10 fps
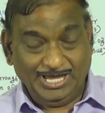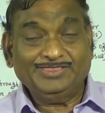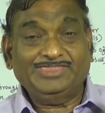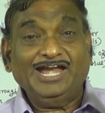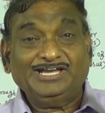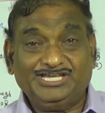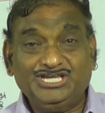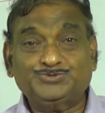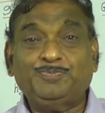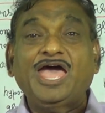that
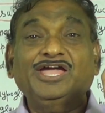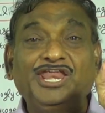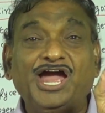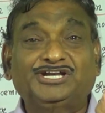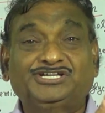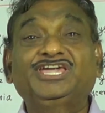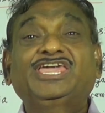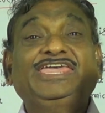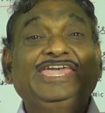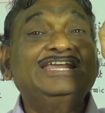is pancreatic
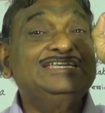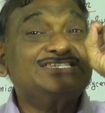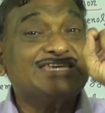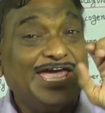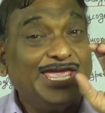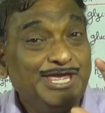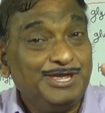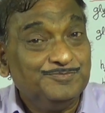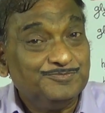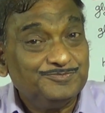
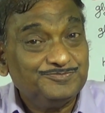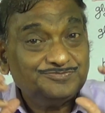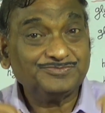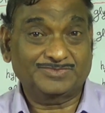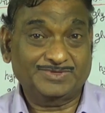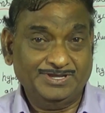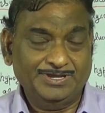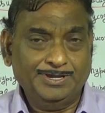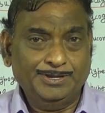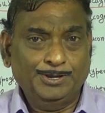enzyme.
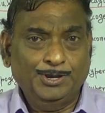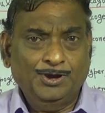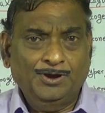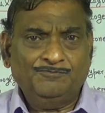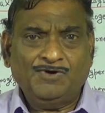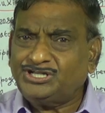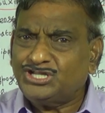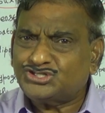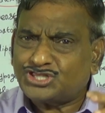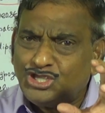What
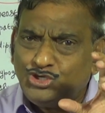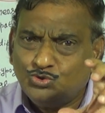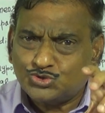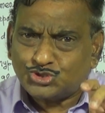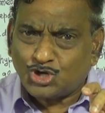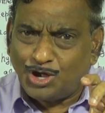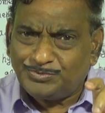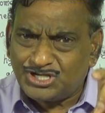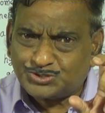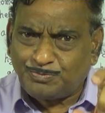is the use
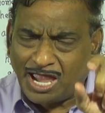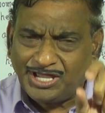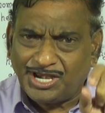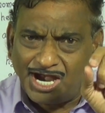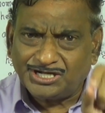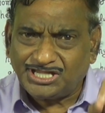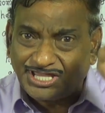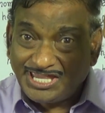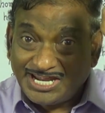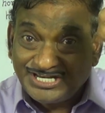of this
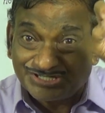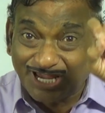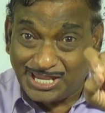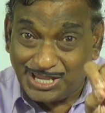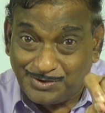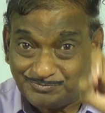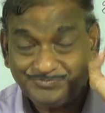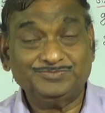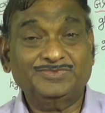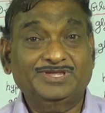pancreatic enzyme?
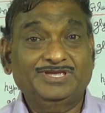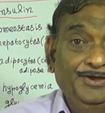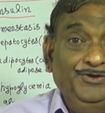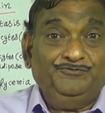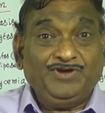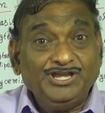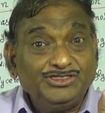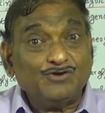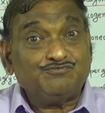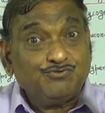When
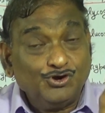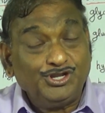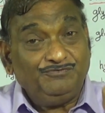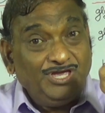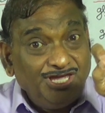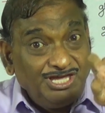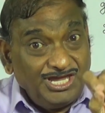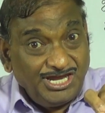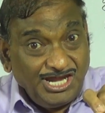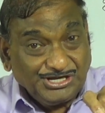the food we
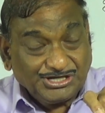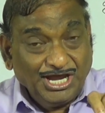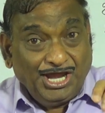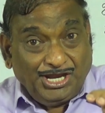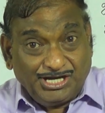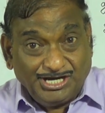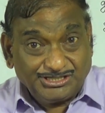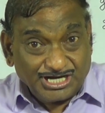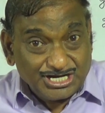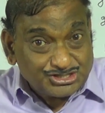eat
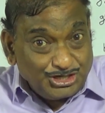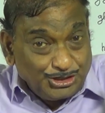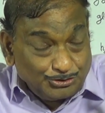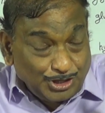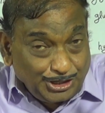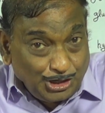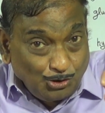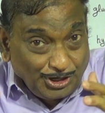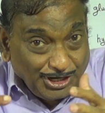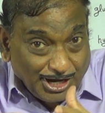enters into the
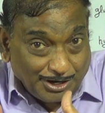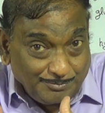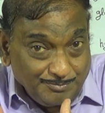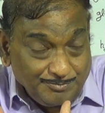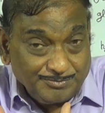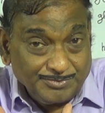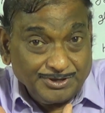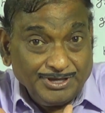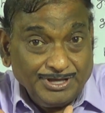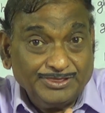duodenum,
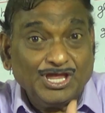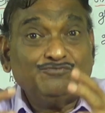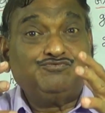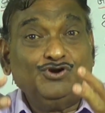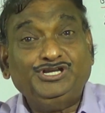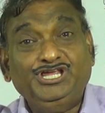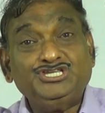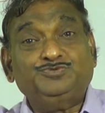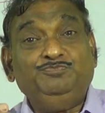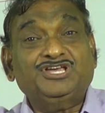the food
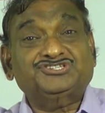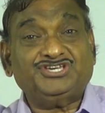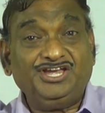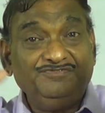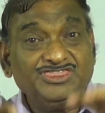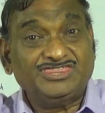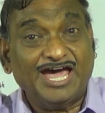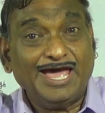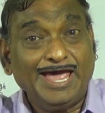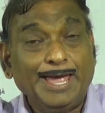is mixed with
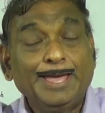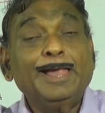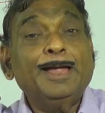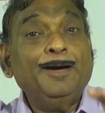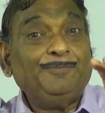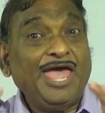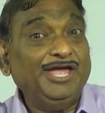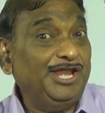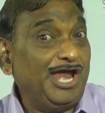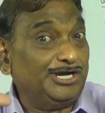the
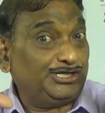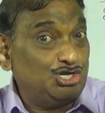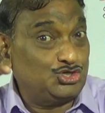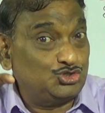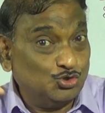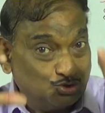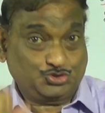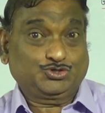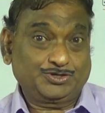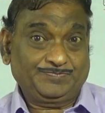pancreatic
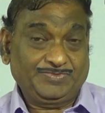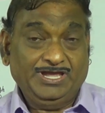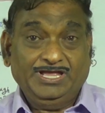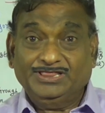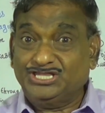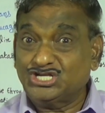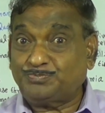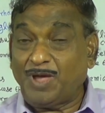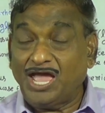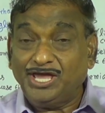juice.
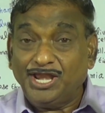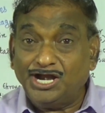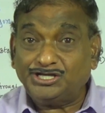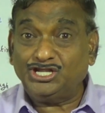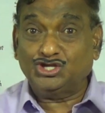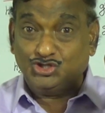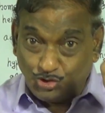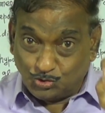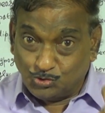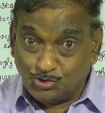This pancreatic
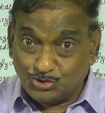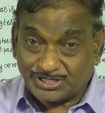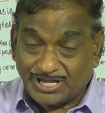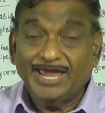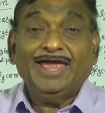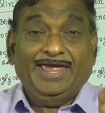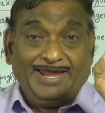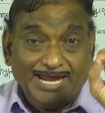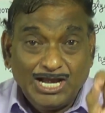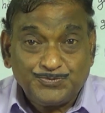juice
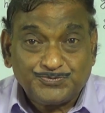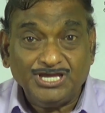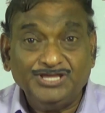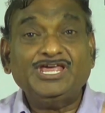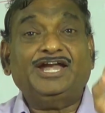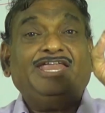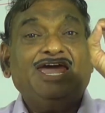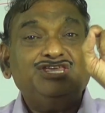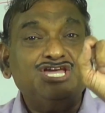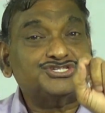helps in the
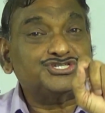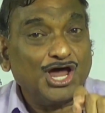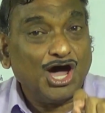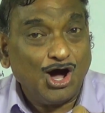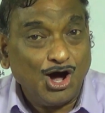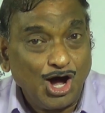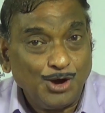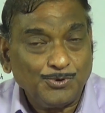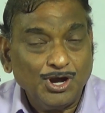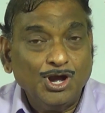digestion
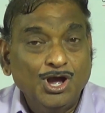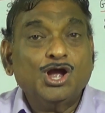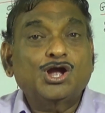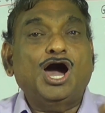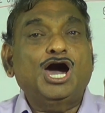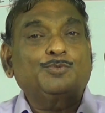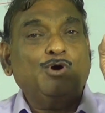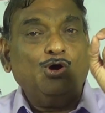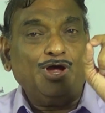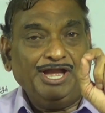of
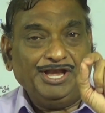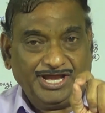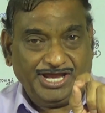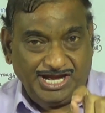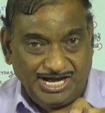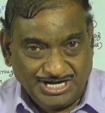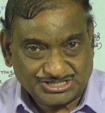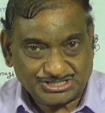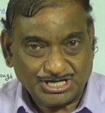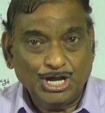
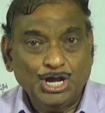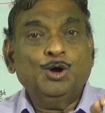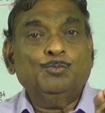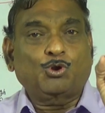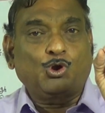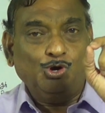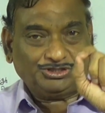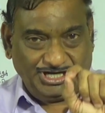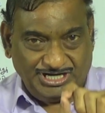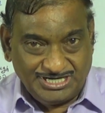carbohydrates,
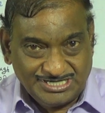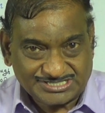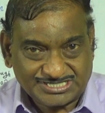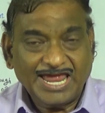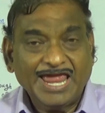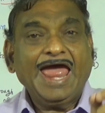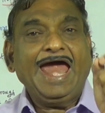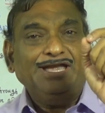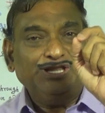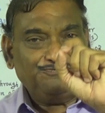proteins
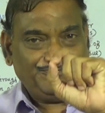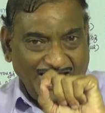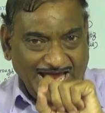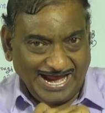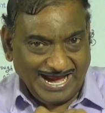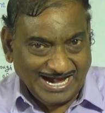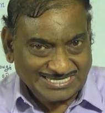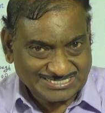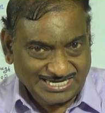and fats